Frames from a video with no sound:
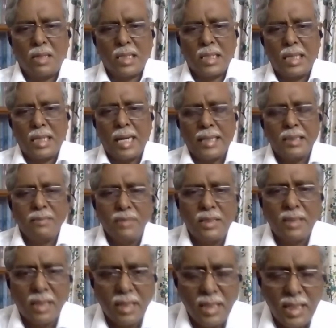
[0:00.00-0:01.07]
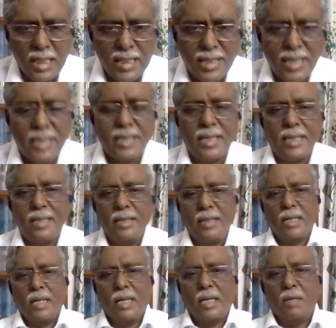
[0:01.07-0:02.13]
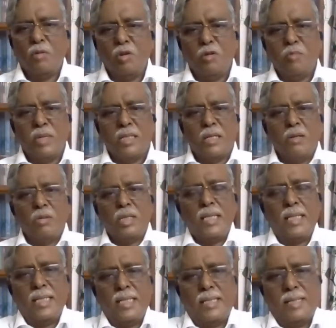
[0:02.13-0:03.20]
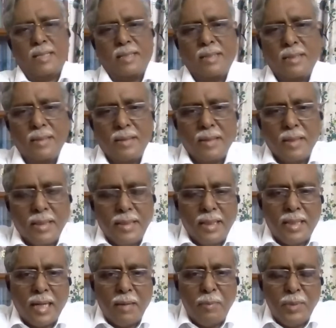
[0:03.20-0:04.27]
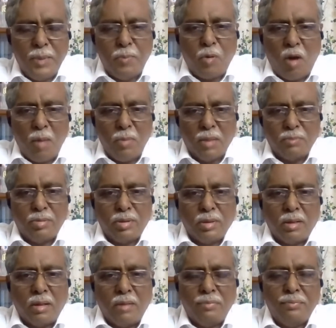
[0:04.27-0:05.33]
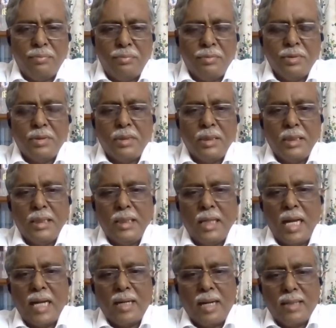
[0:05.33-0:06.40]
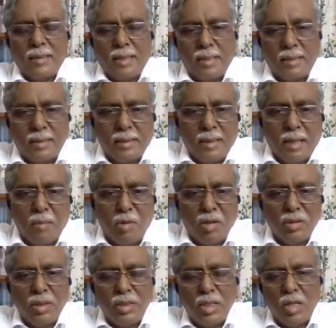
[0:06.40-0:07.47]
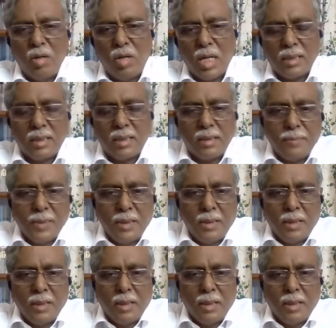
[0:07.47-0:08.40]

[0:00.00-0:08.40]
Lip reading: activists are really interested, you must look at this, the problems of the landlessness among the scheduled castes.